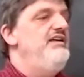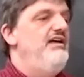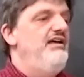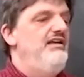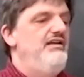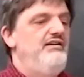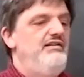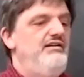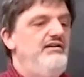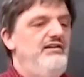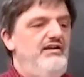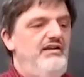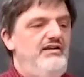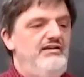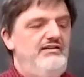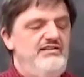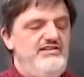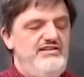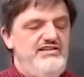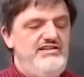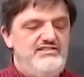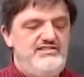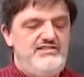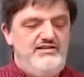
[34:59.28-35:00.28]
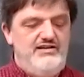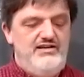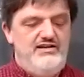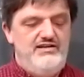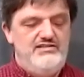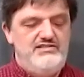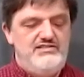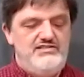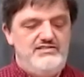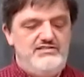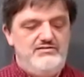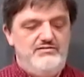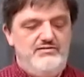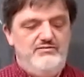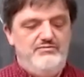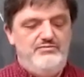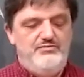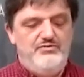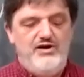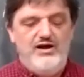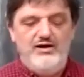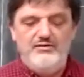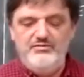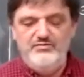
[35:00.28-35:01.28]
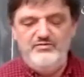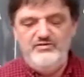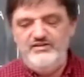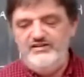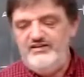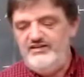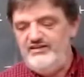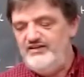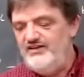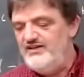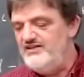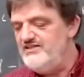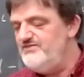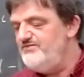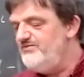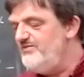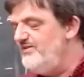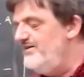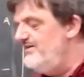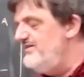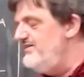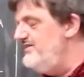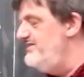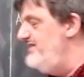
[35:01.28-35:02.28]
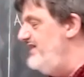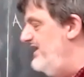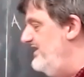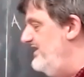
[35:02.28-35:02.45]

again, at least as probably as far as